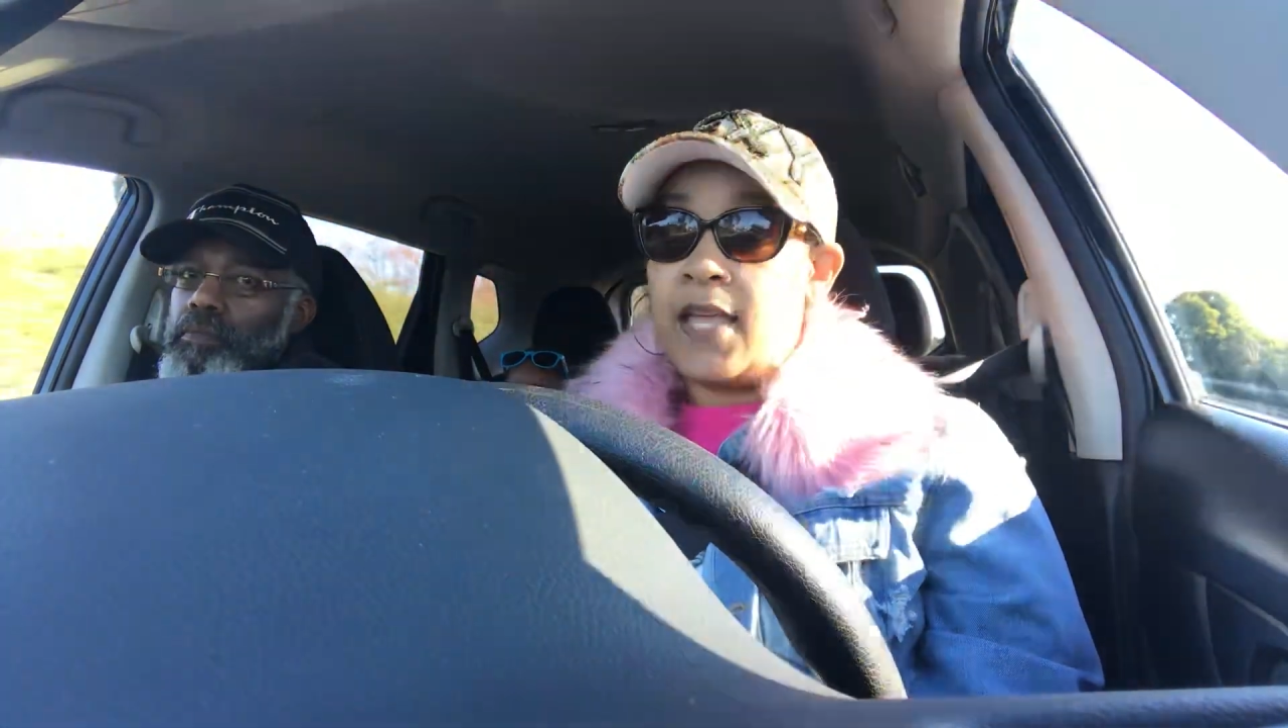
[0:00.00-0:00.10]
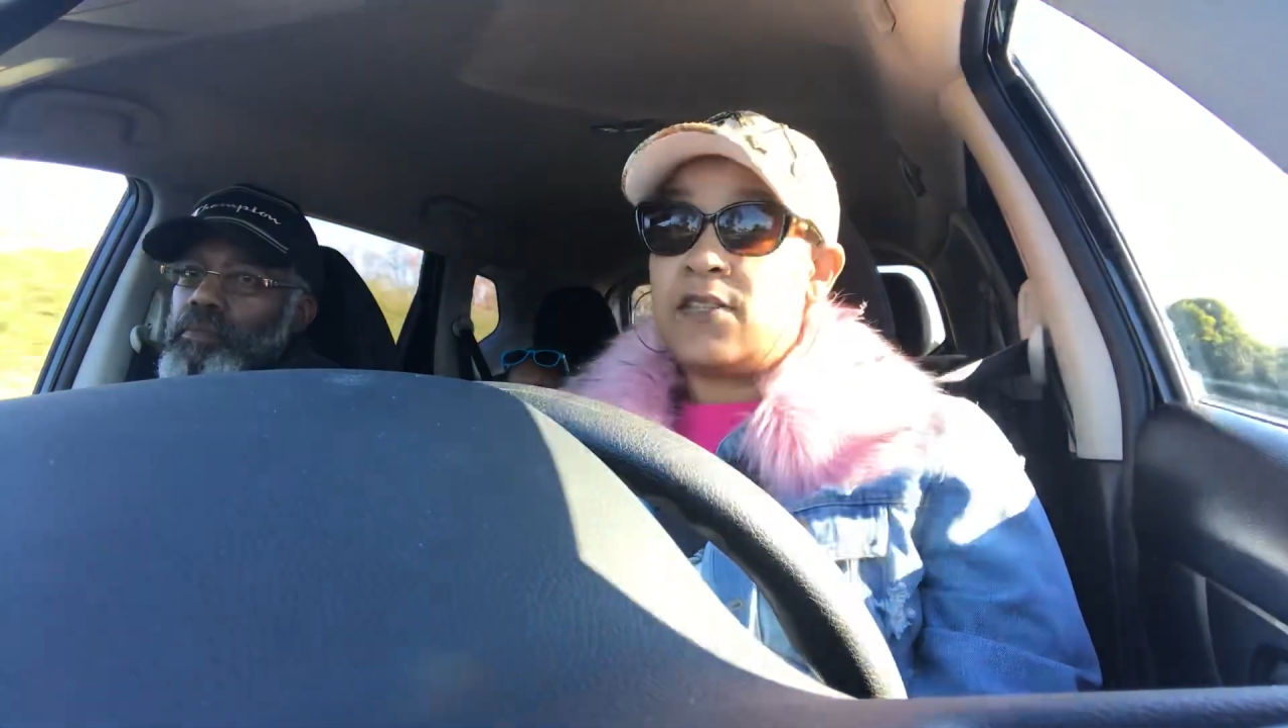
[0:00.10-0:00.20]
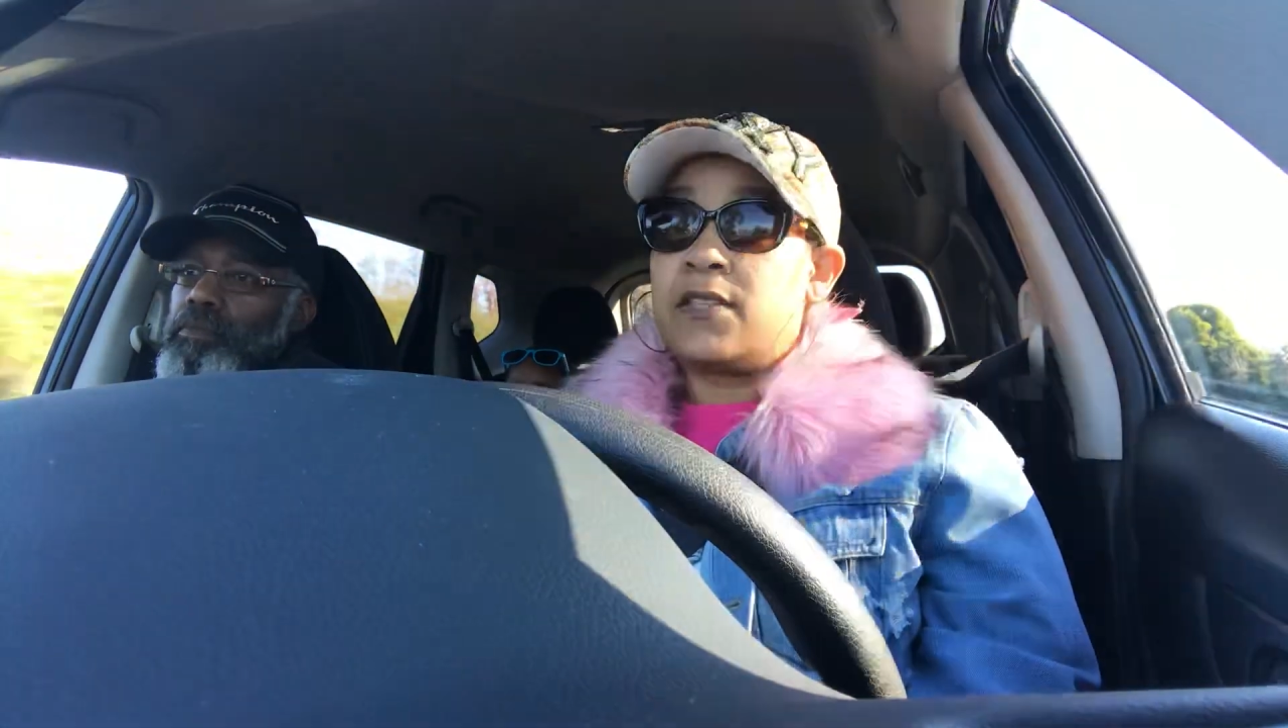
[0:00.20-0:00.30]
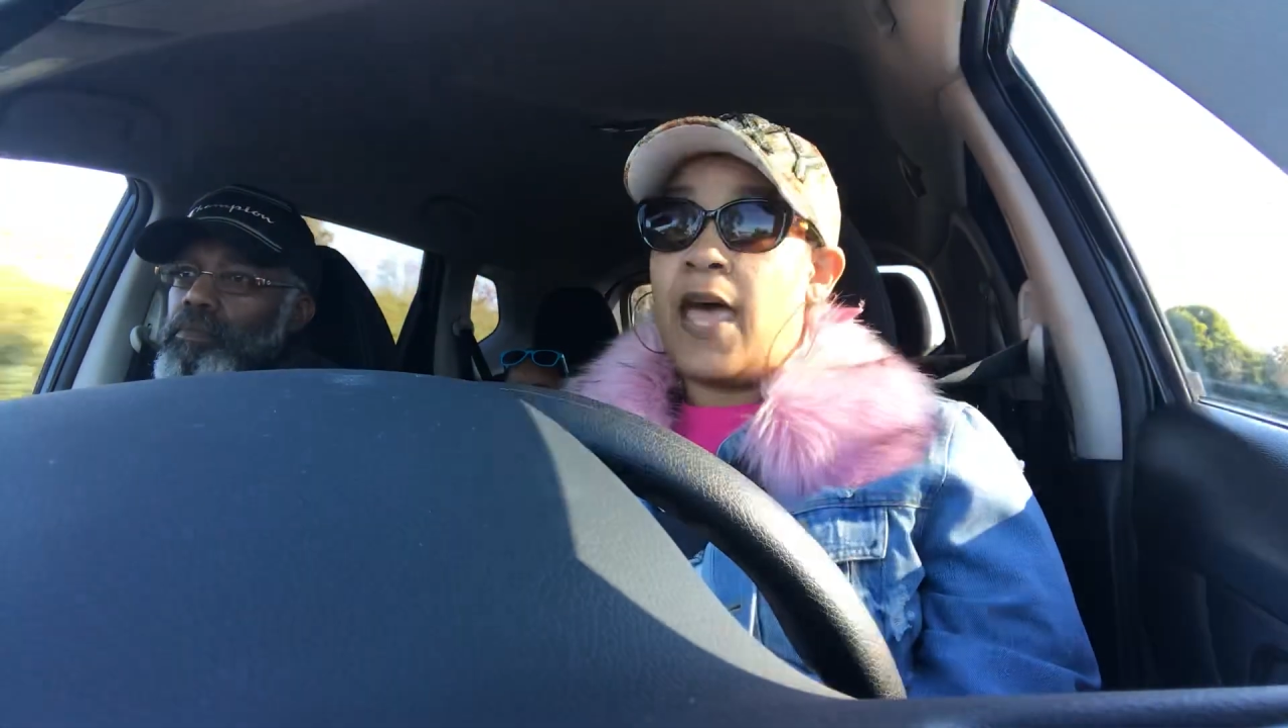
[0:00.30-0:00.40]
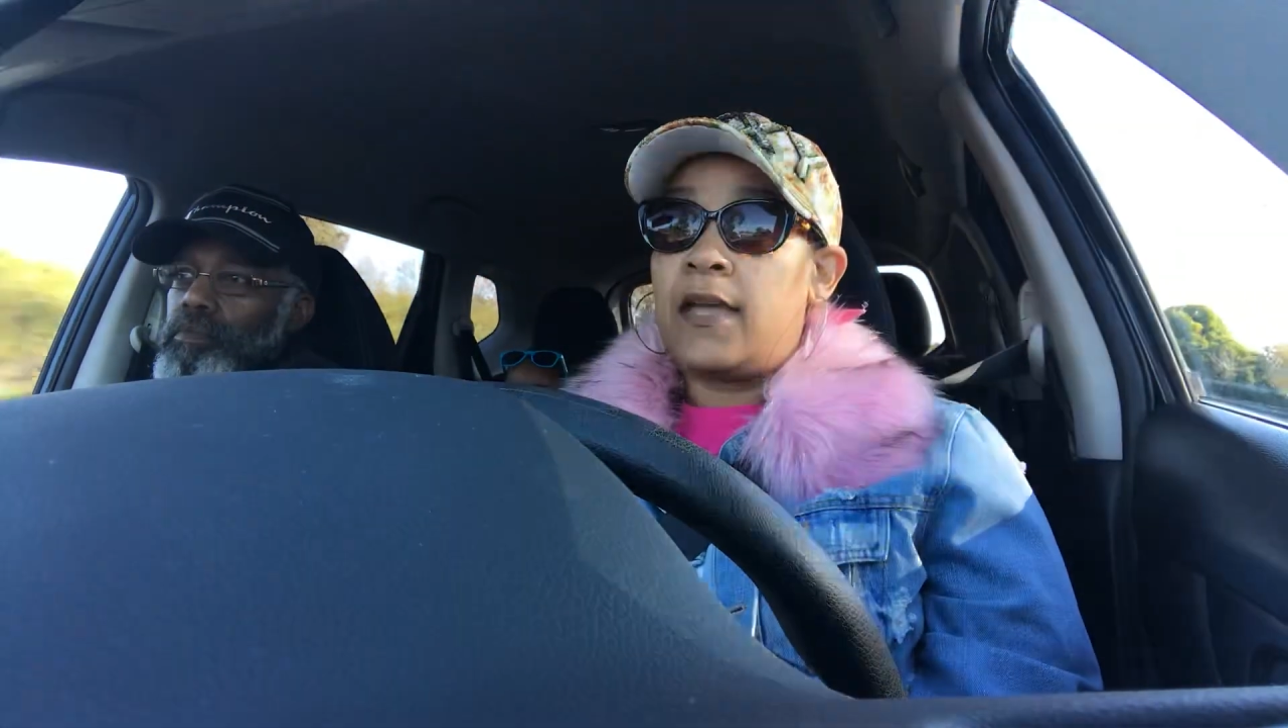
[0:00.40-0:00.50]

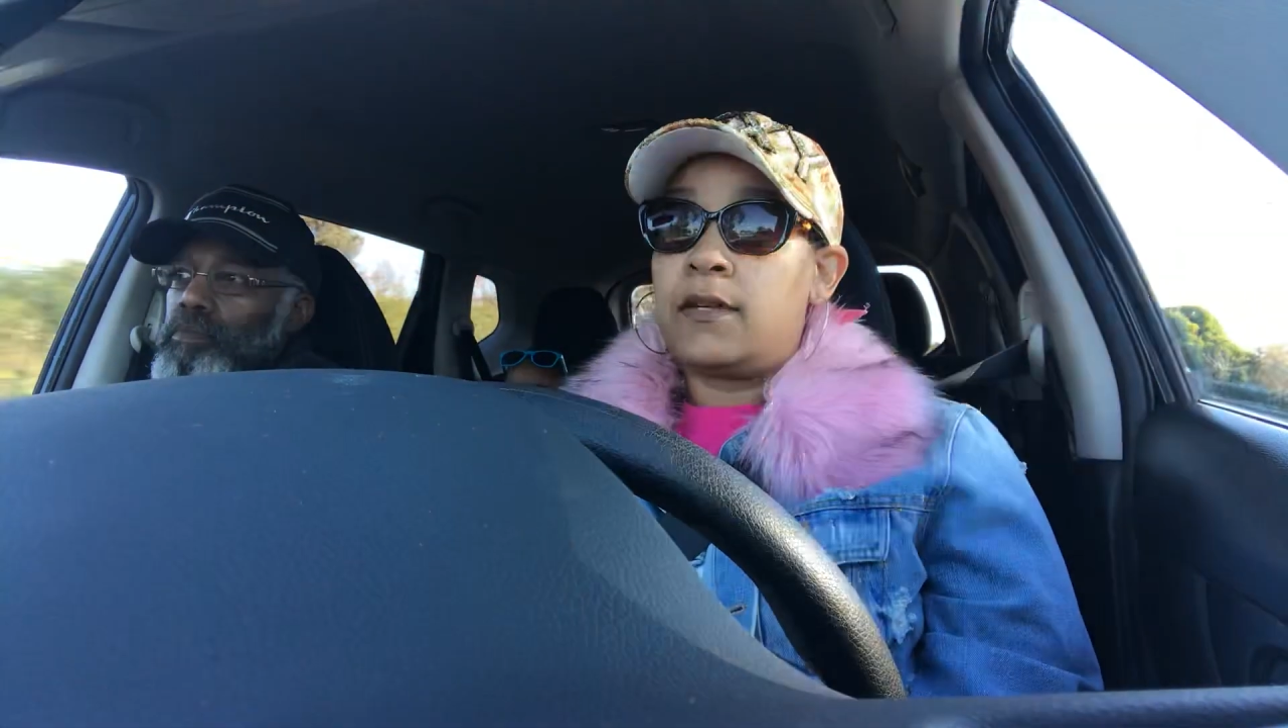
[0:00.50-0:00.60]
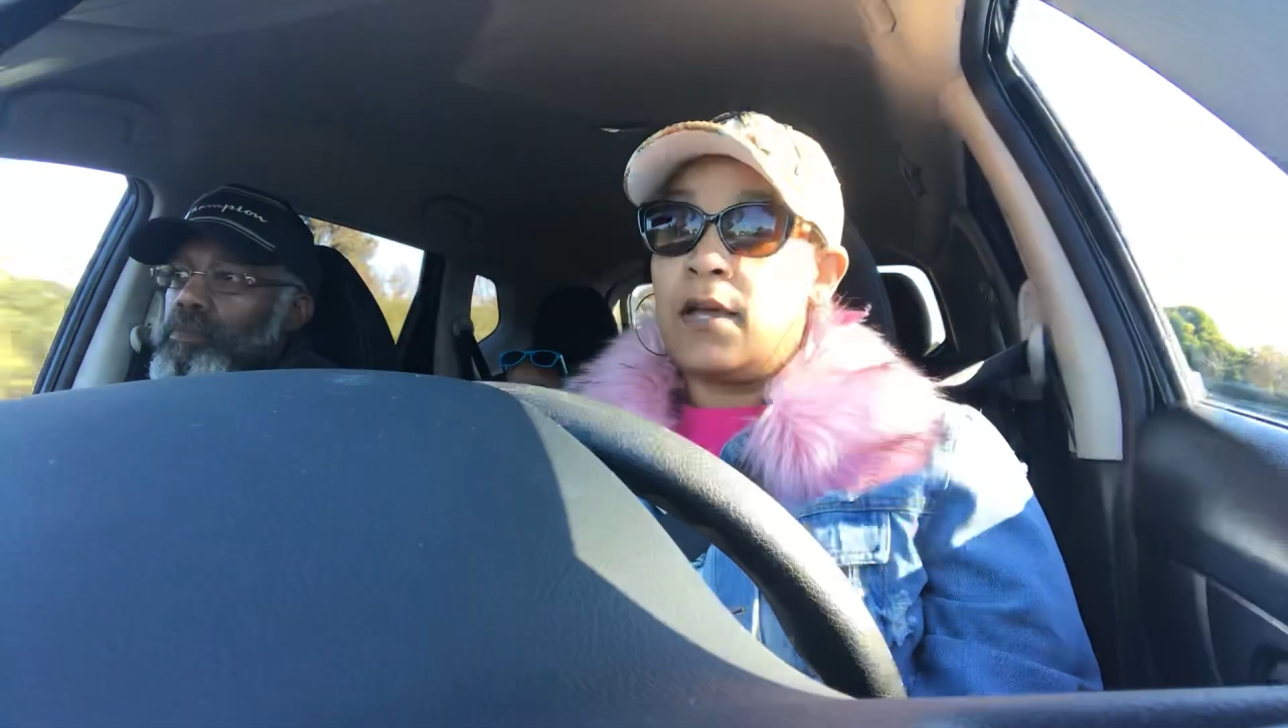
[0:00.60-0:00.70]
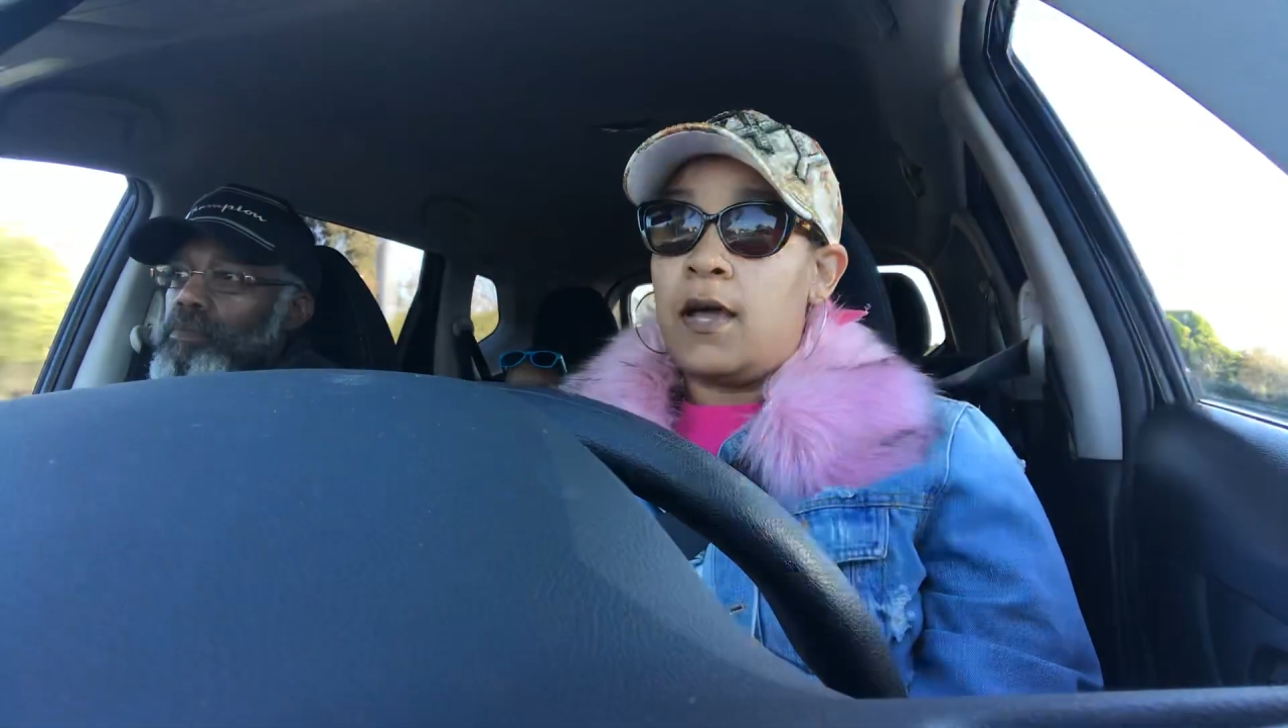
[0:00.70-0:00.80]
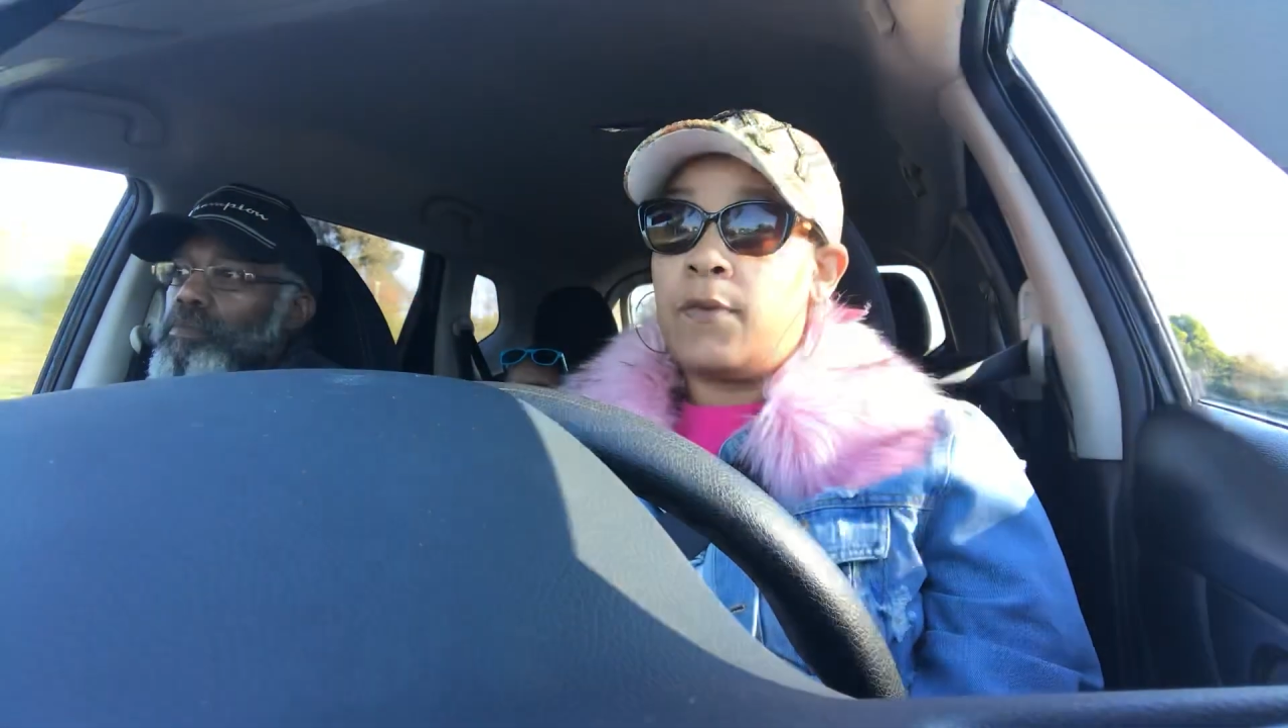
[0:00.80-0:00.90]
catch that